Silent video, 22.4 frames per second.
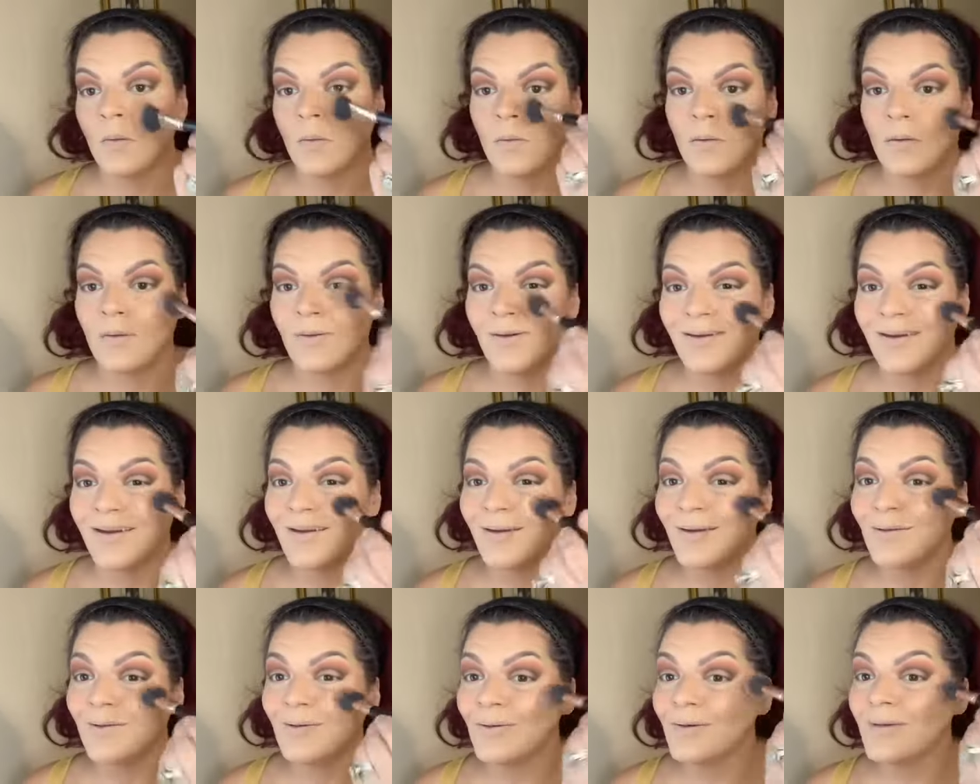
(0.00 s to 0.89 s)
All you
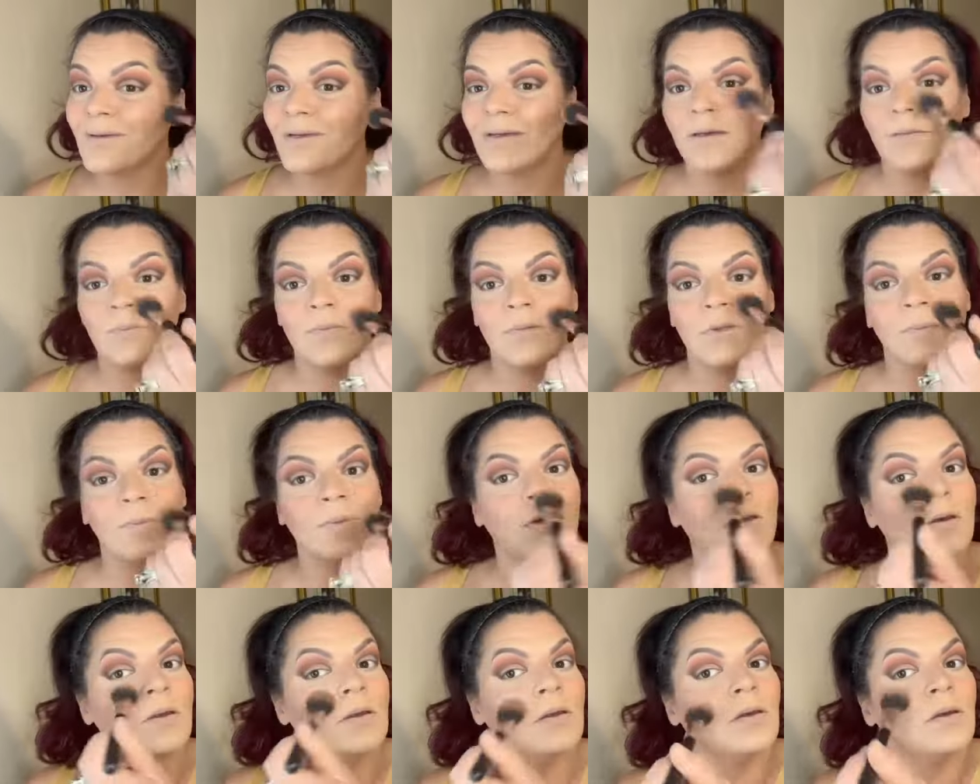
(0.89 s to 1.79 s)
gotta do is keep
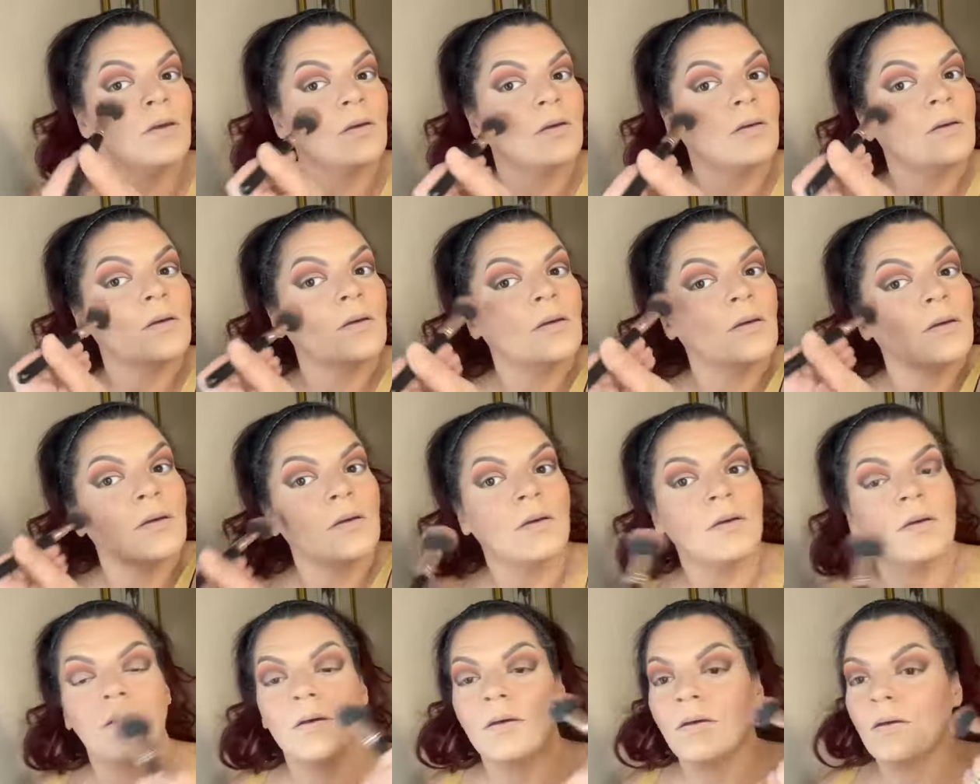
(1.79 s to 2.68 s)
dipping in it
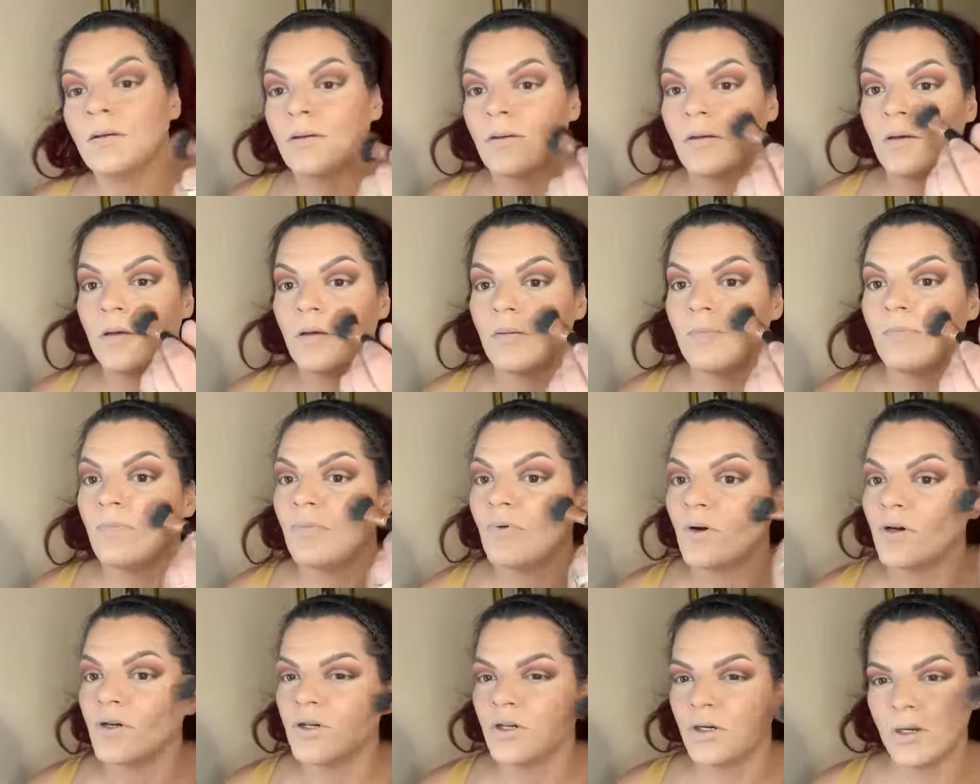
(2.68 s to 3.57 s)
and keep
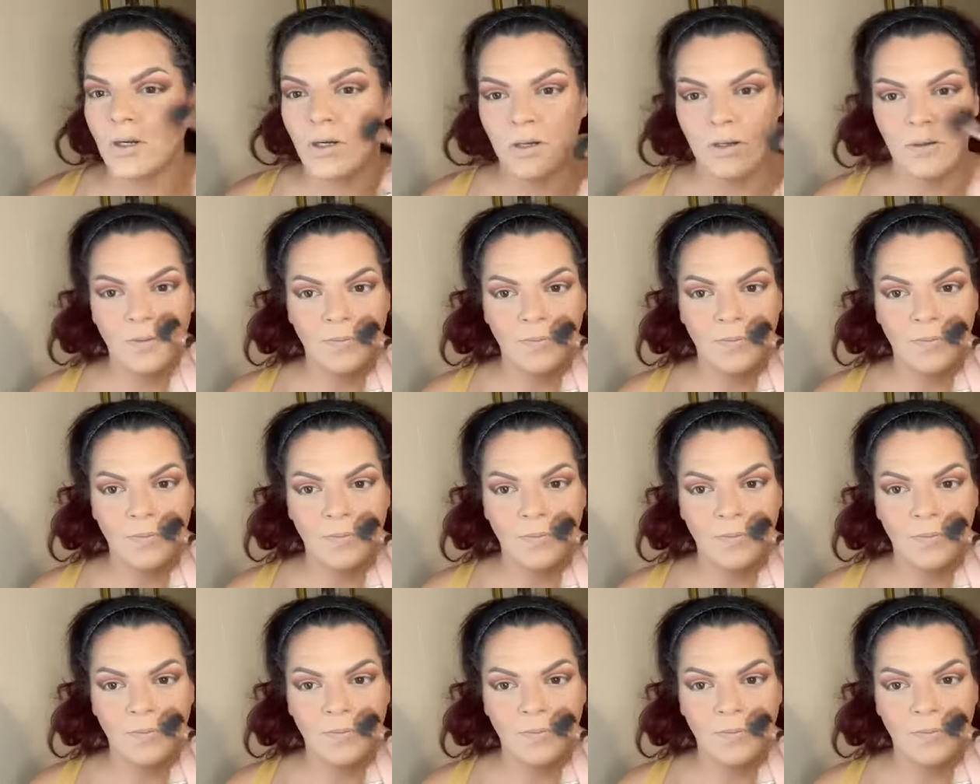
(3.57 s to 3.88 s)
brushing it